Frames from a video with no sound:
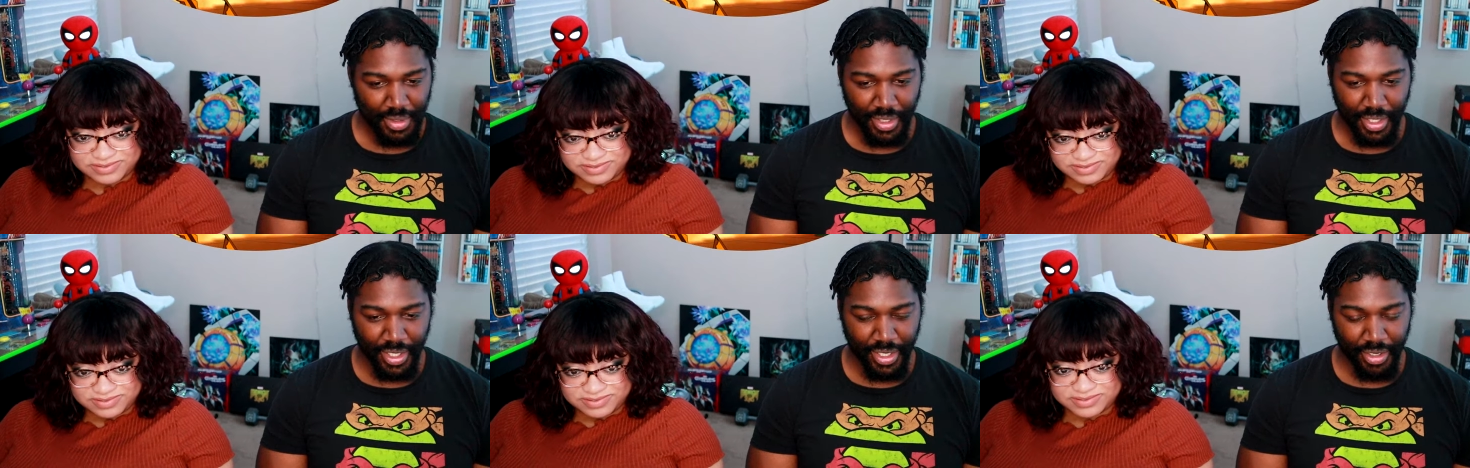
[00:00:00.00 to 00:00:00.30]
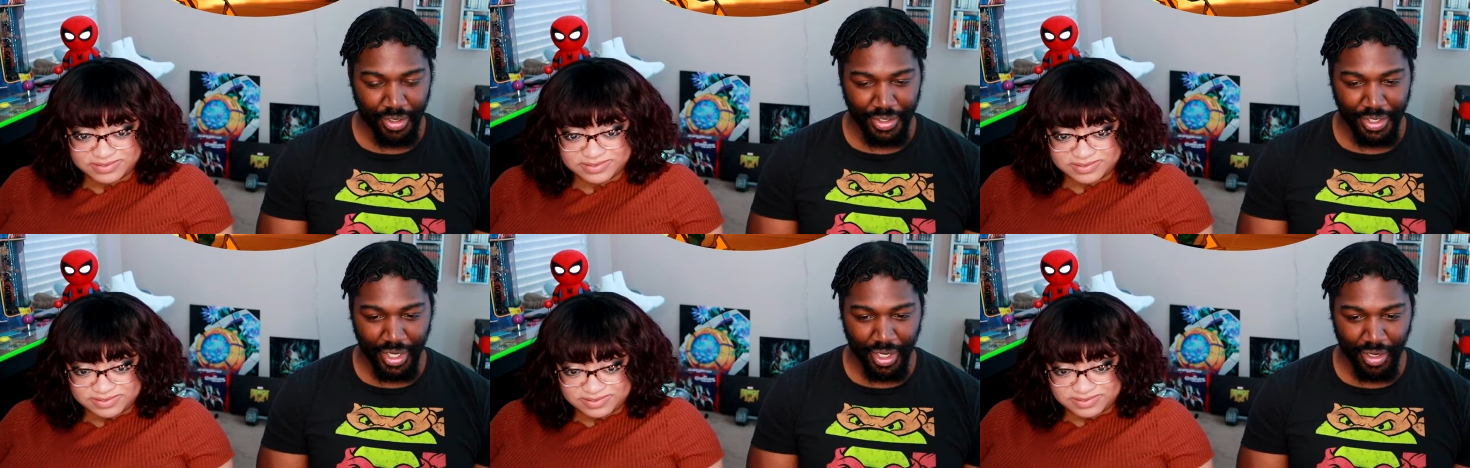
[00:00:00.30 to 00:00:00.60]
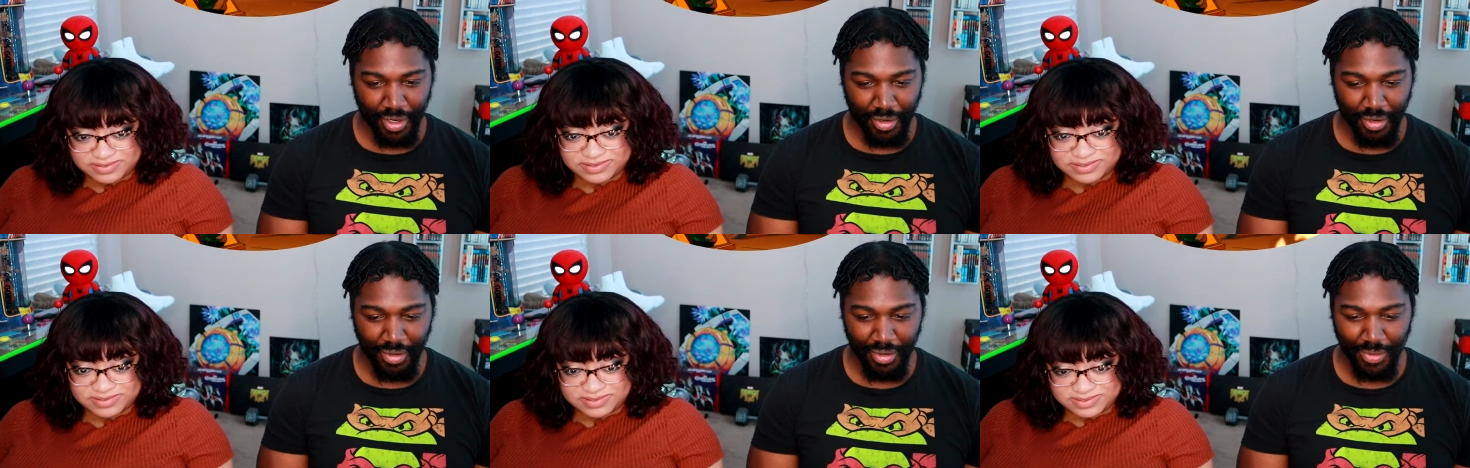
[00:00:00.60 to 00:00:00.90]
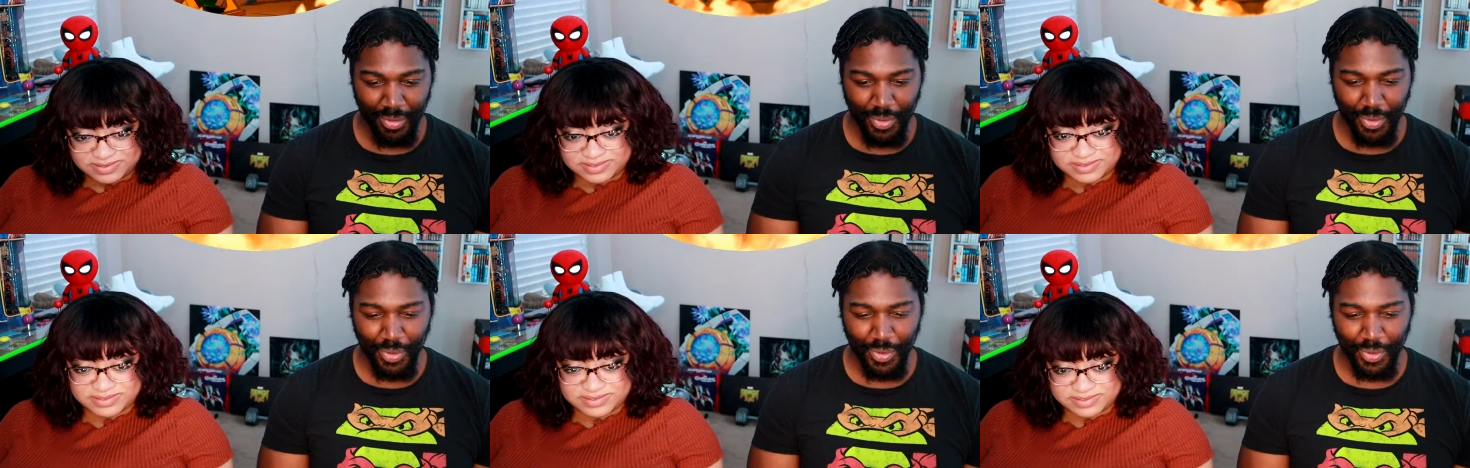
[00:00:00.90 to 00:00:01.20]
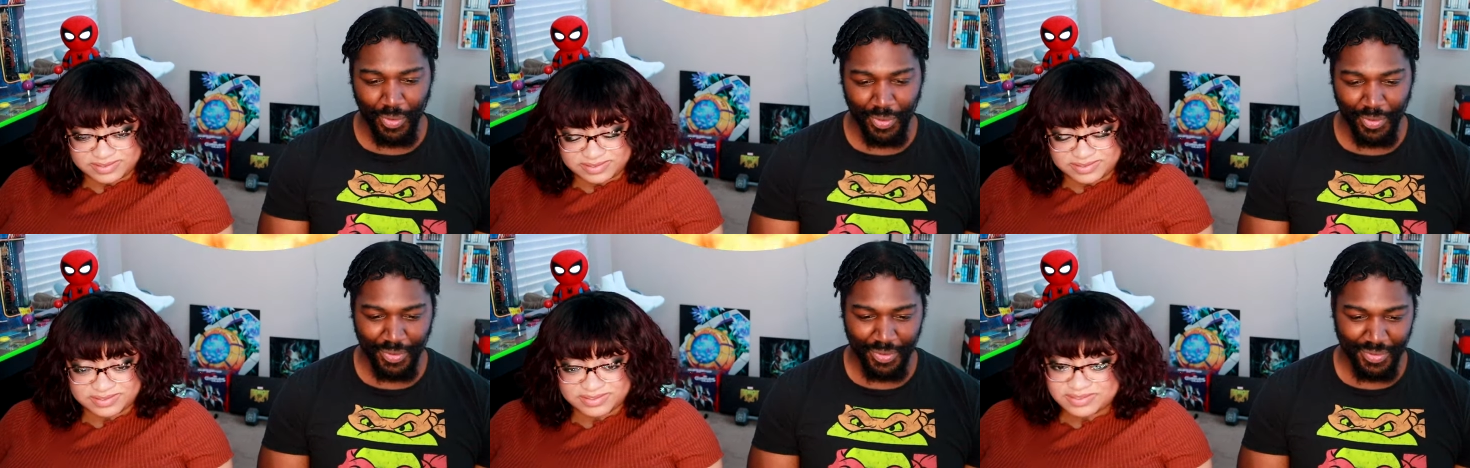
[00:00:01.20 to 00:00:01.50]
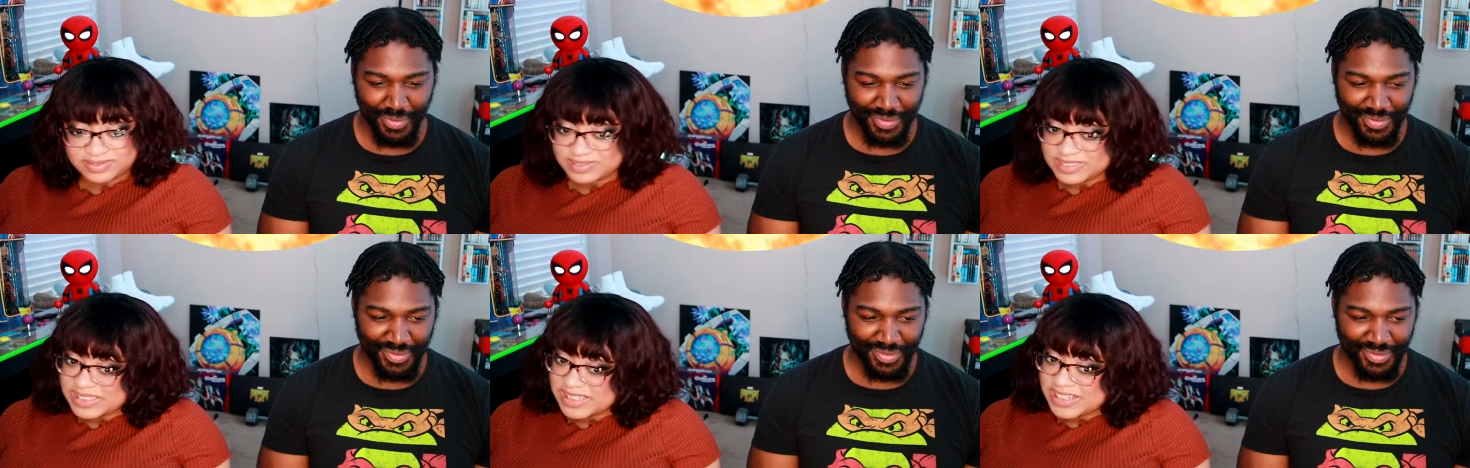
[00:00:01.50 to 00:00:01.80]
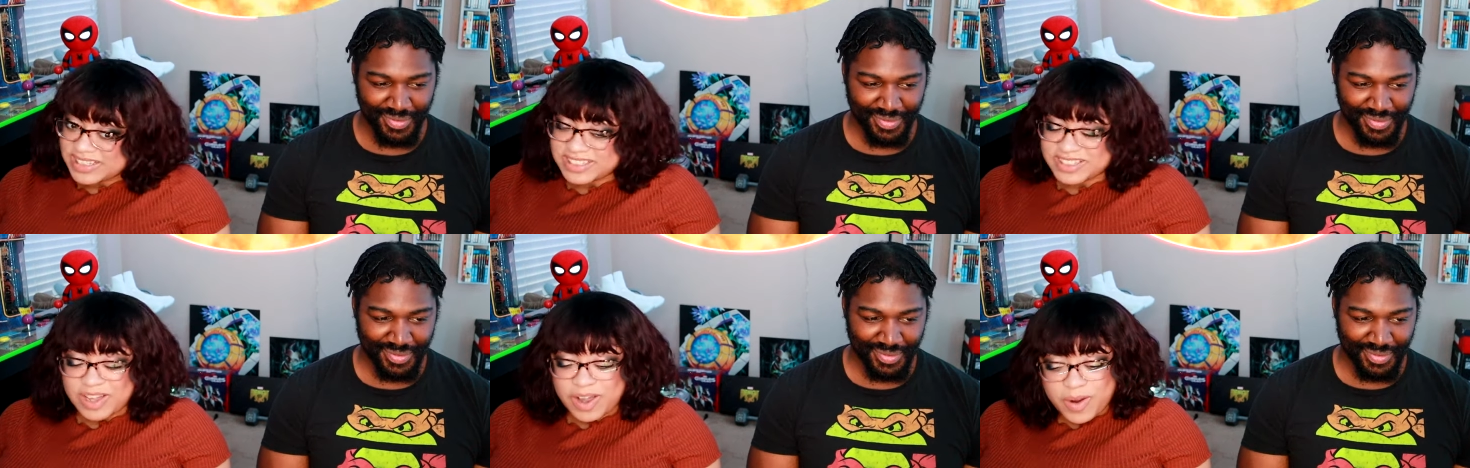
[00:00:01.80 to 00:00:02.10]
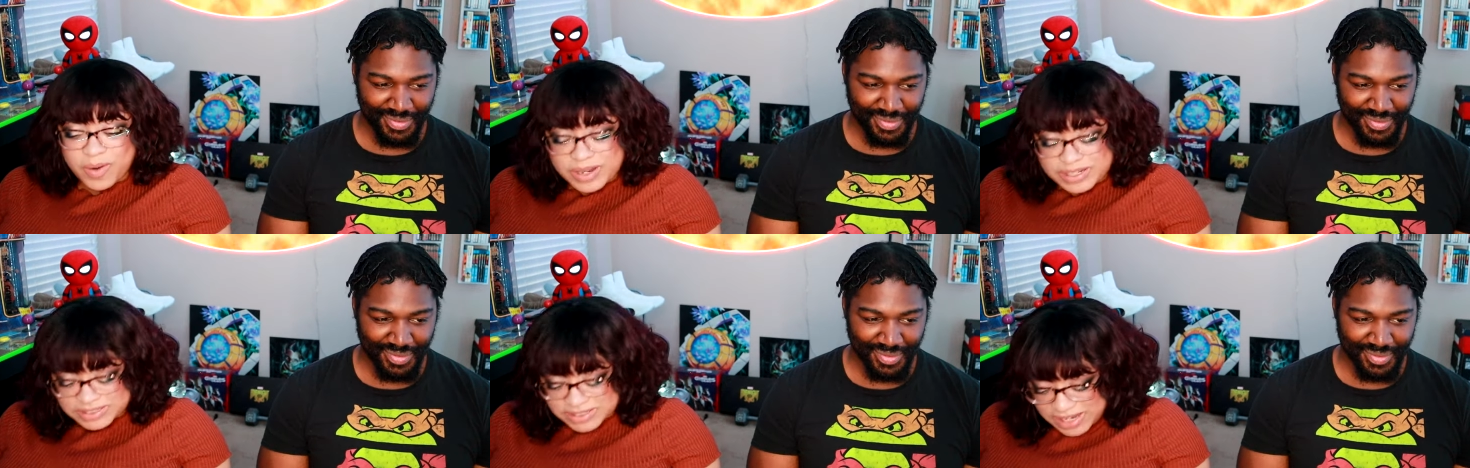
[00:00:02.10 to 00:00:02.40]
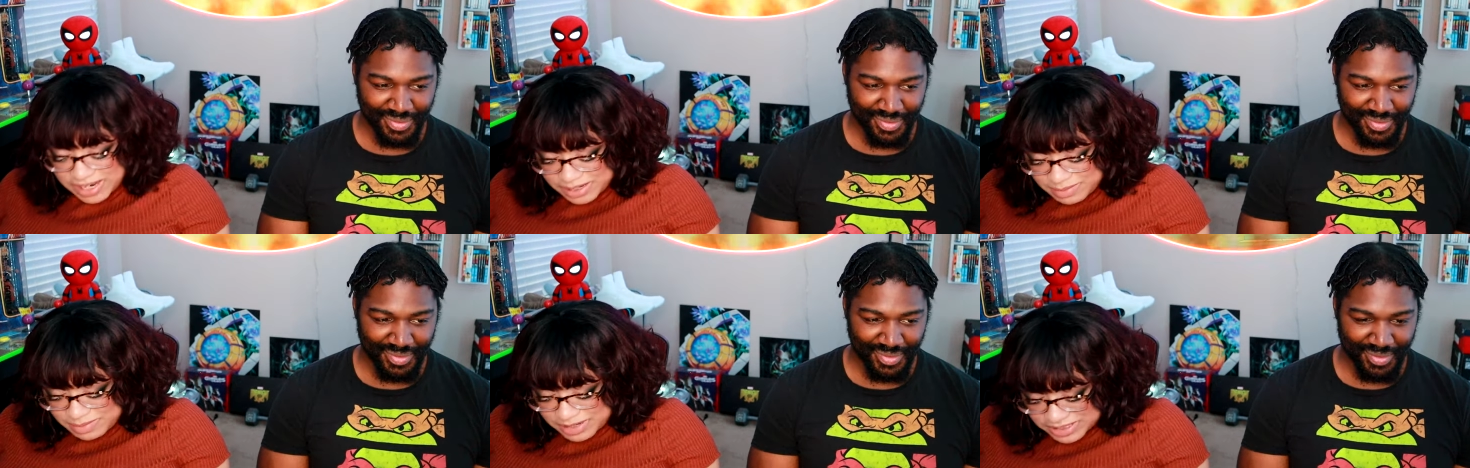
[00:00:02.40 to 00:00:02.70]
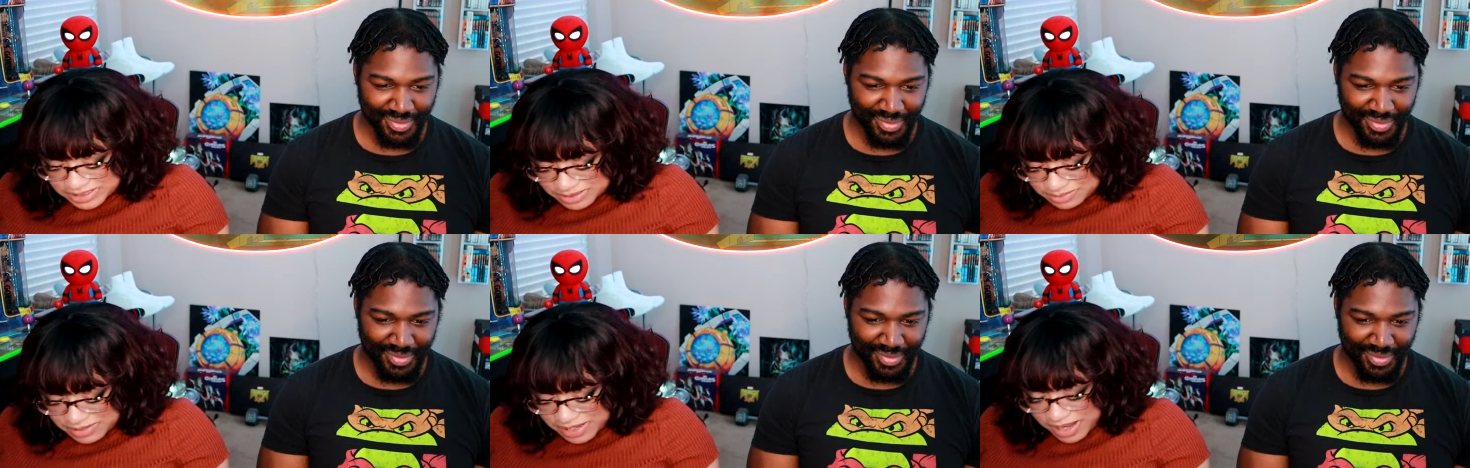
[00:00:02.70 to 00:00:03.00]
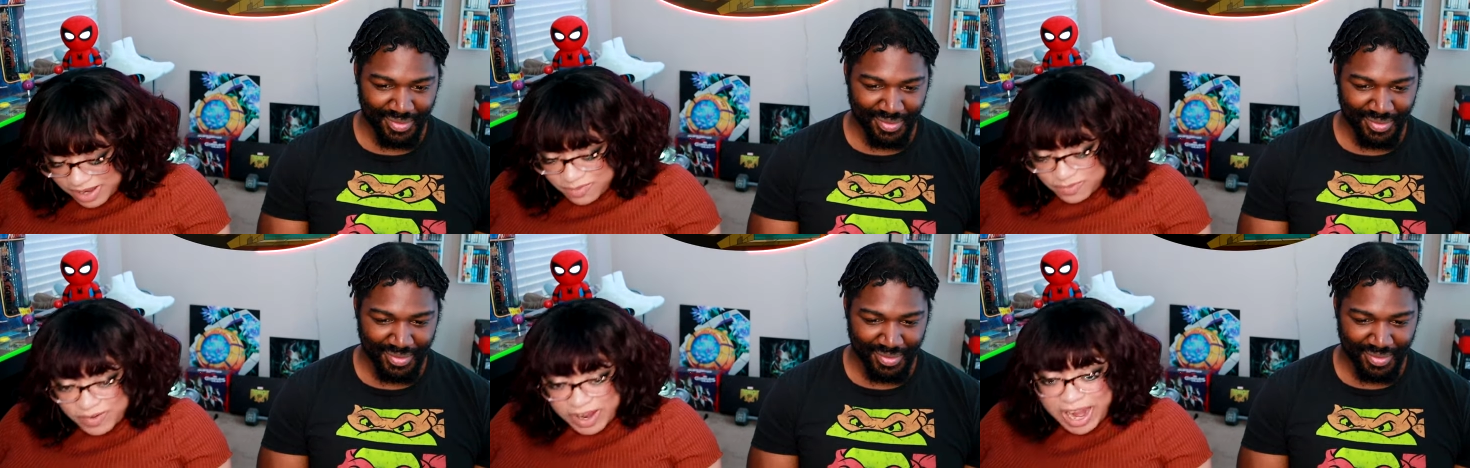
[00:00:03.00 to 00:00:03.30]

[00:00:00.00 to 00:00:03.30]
Speaker 1: Hell no. It's
Speaker 2: always gotta be some damn